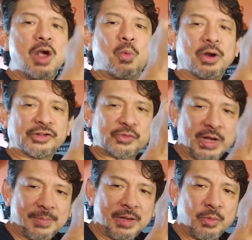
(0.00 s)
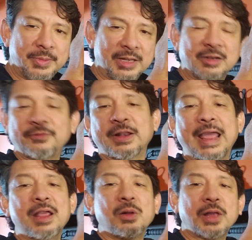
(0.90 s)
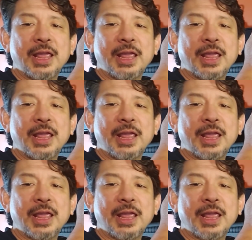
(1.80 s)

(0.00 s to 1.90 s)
Where a straight blade would be a different angle